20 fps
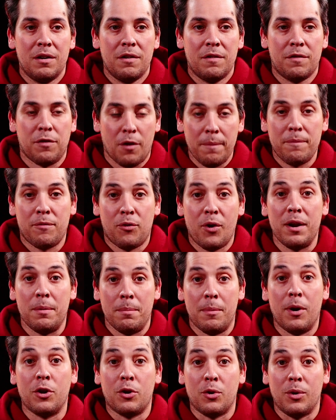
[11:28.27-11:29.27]
from Freddie
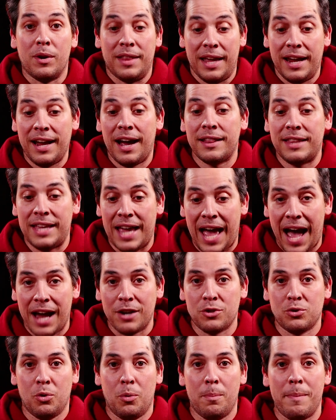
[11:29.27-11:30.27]
Mercury. They got the
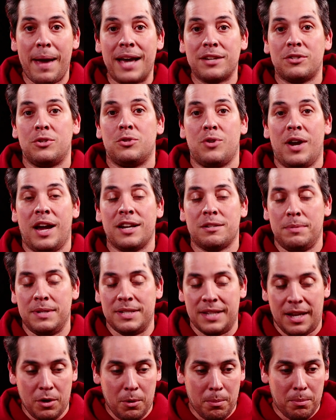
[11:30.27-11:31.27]
actual master tracks,
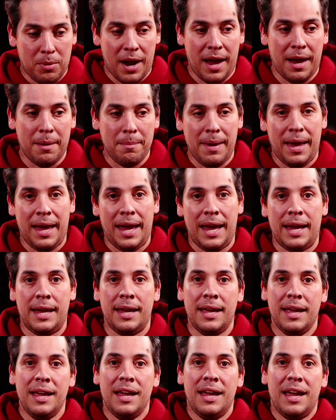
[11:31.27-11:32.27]
because I know Brian
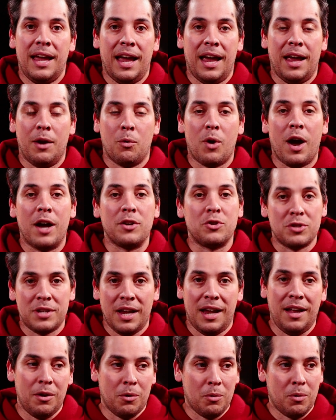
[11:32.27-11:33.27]
May and Roger
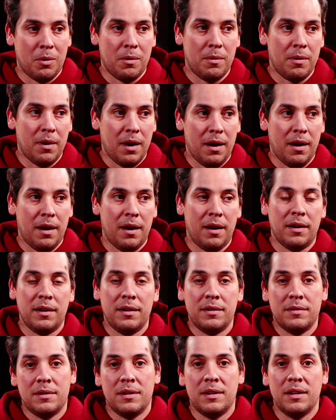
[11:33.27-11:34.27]
Taylor
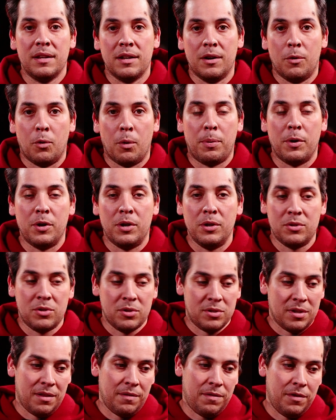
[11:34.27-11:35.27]
were
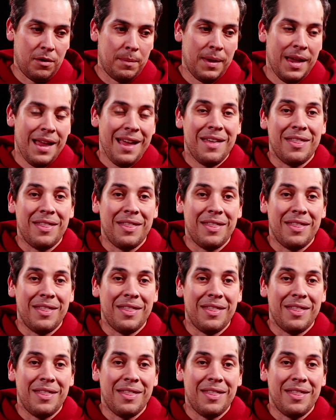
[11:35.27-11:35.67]
producers on the film.